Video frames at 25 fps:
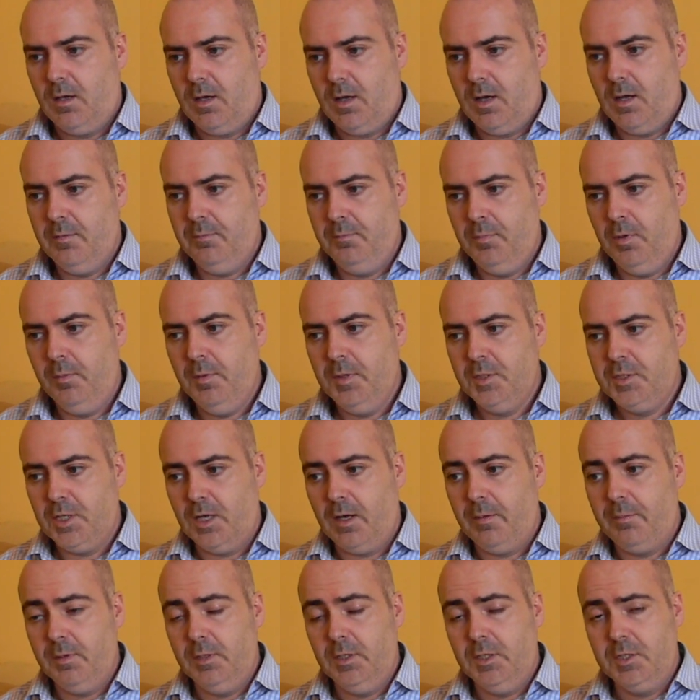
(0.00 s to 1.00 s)
and booby
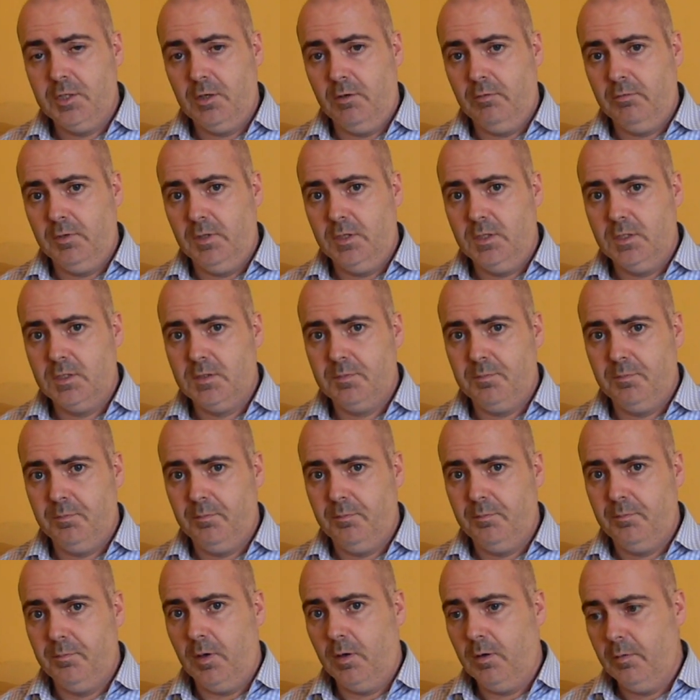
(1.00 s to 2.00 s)
trapping the children's
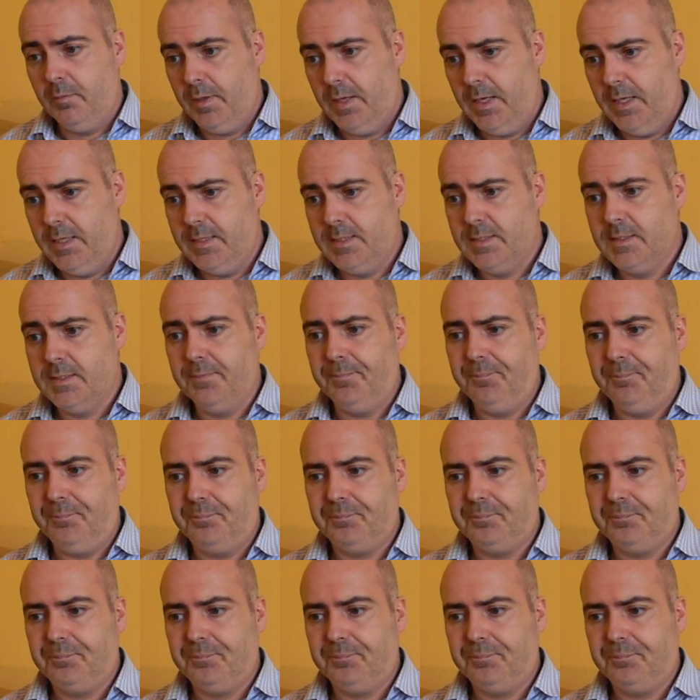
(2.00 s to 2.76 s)
bunk beds